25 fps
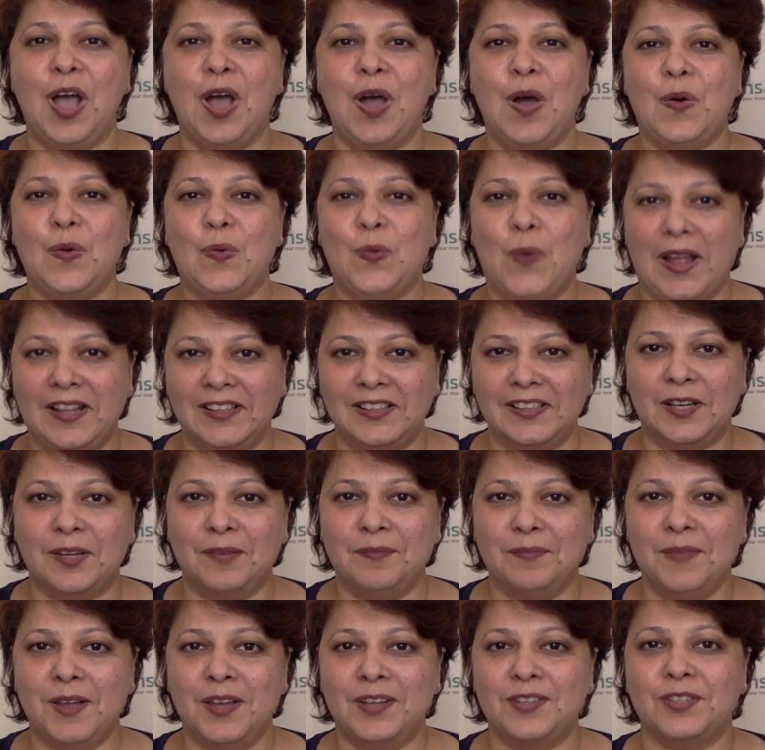
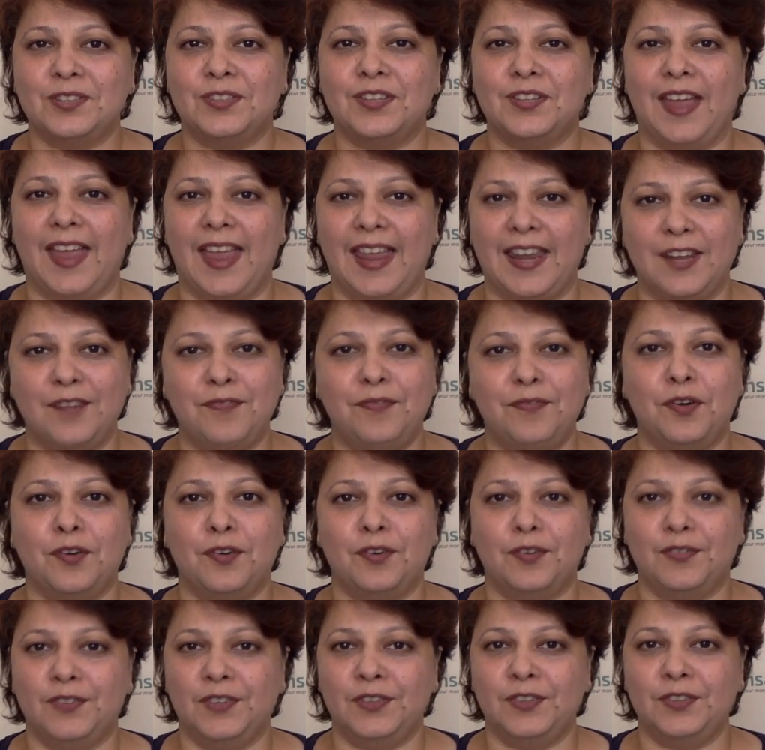Welcome to the NFO
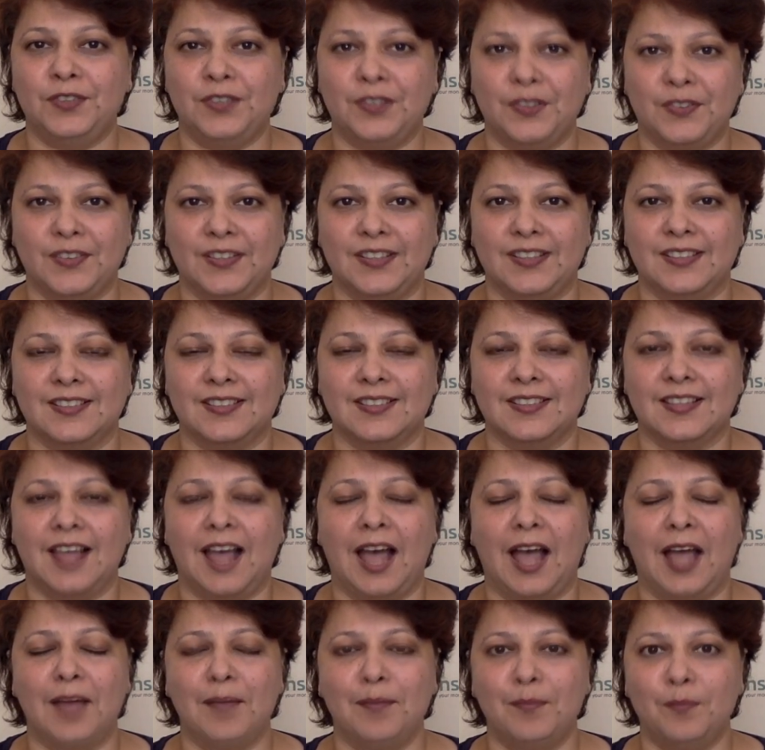review series.
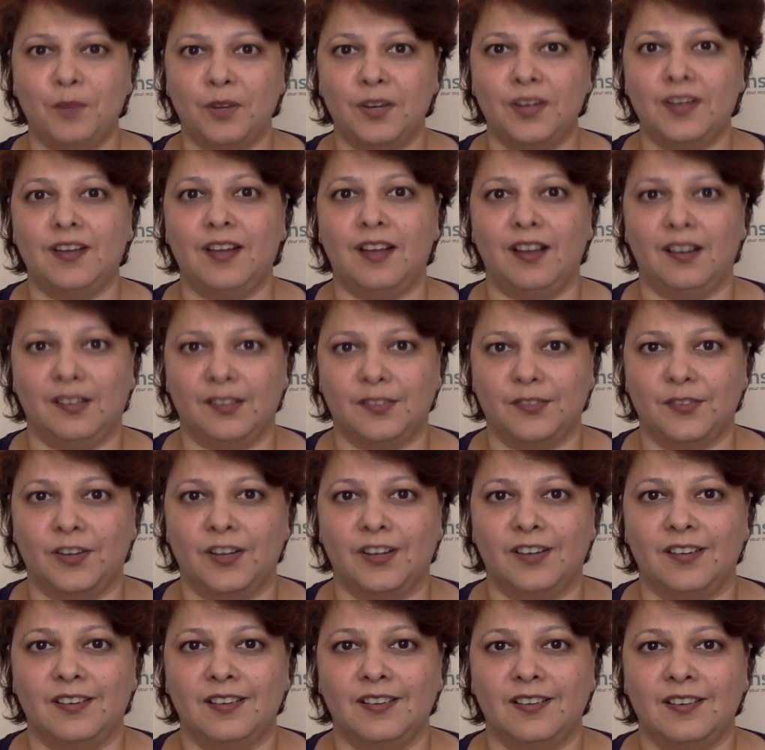I'm Rin
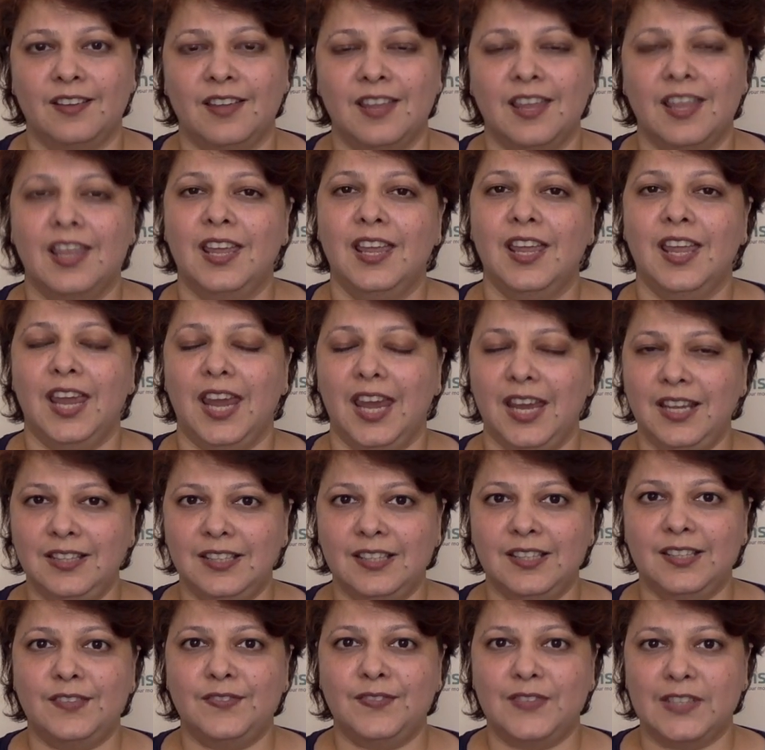Agarwal. In
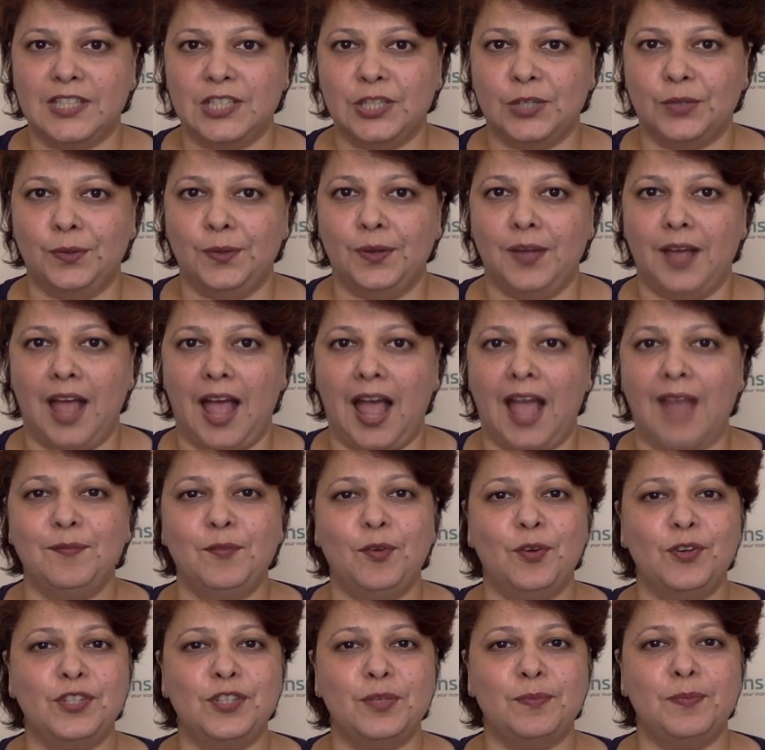this video, I'm
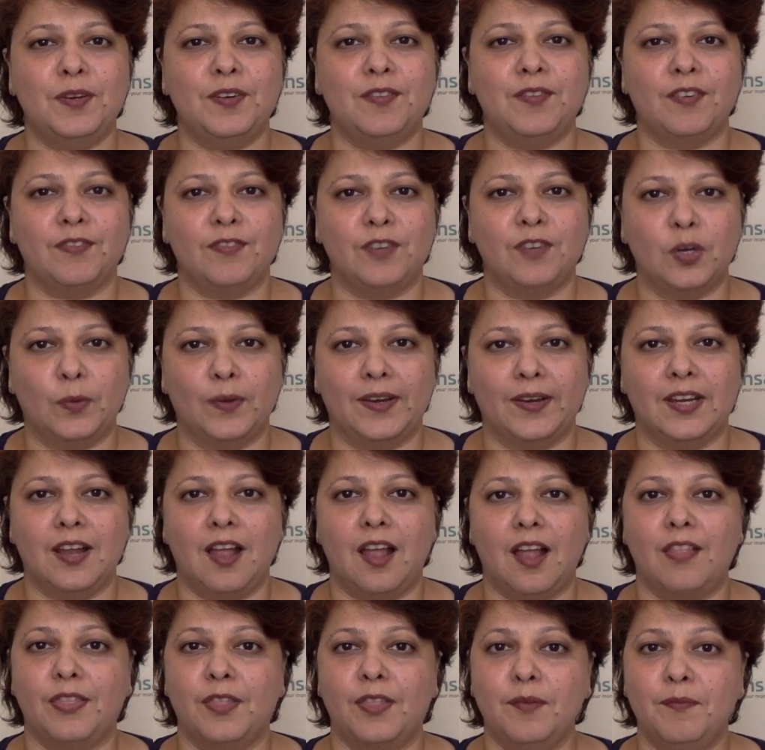going to be reviewing
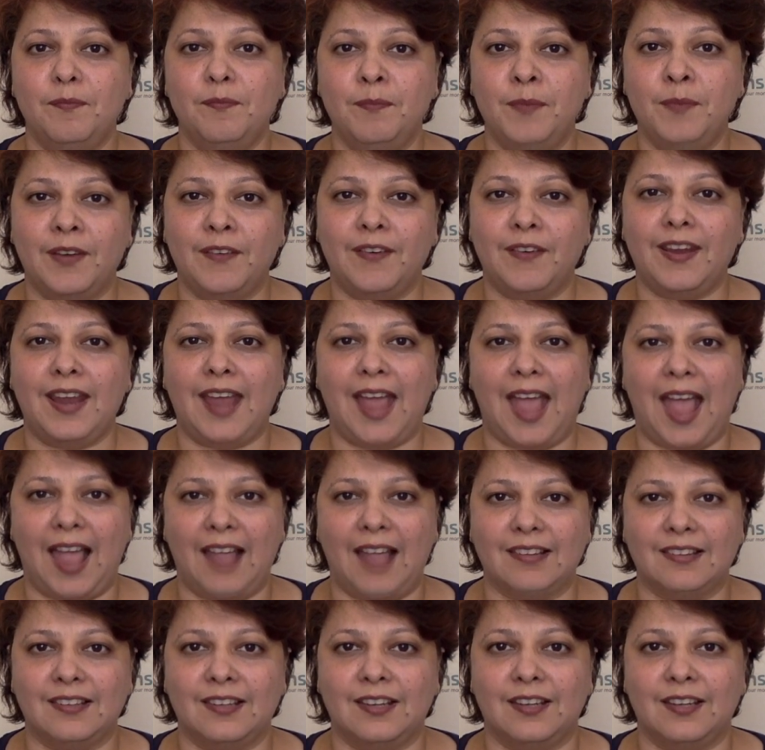the Mirae
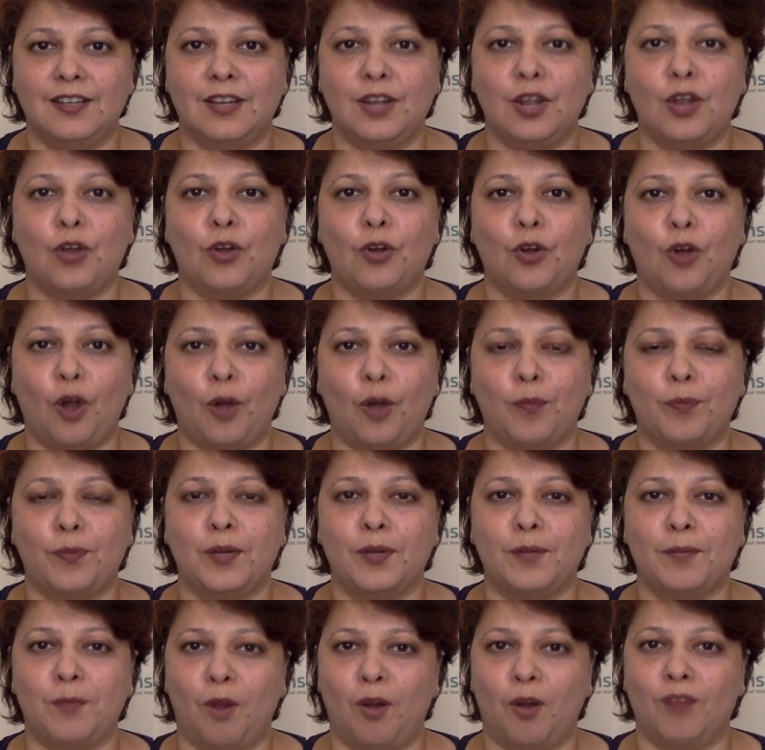Asset
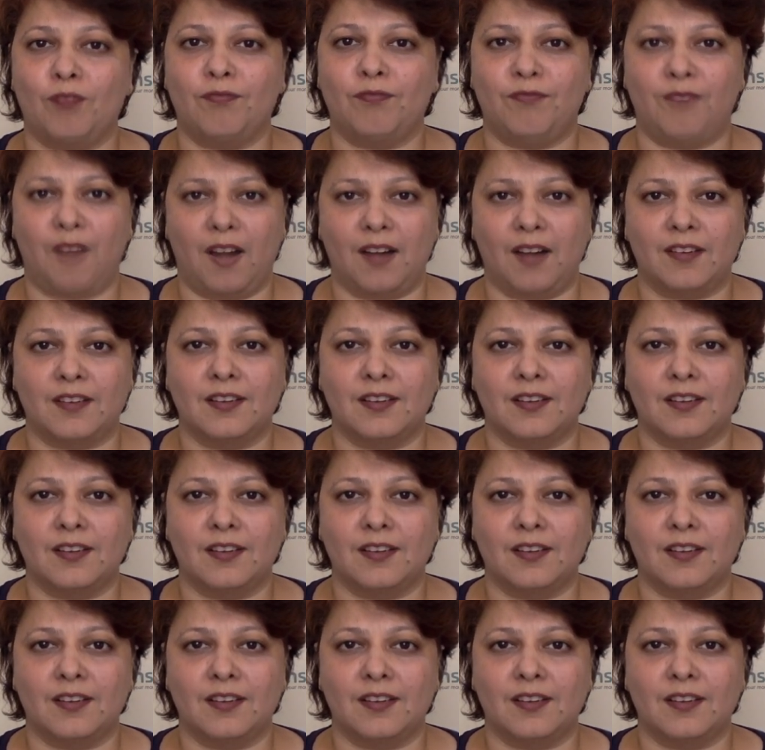Corporate Bond Fund.